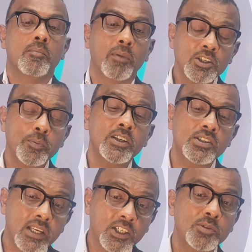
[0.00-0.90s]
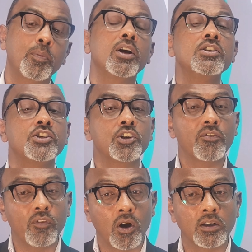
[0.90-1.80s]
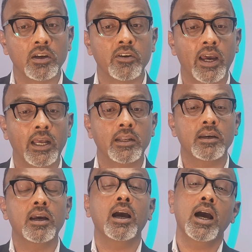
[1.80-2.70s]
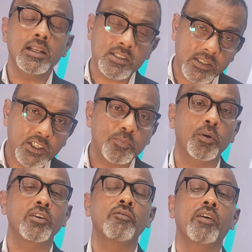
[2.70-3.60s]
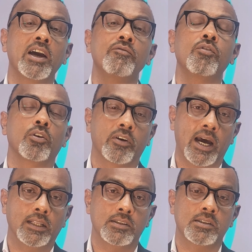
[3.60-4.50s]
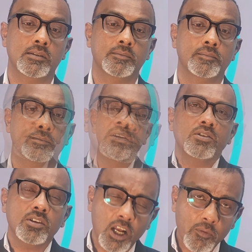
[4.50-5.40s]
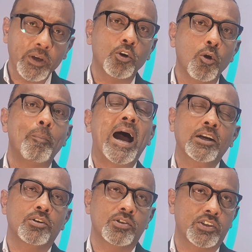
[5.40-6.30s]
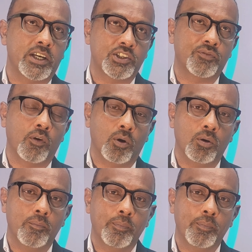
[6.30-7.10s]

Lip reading: must be 6.0 for undergrad and 6.5 for grads. So now we go back to stage 4.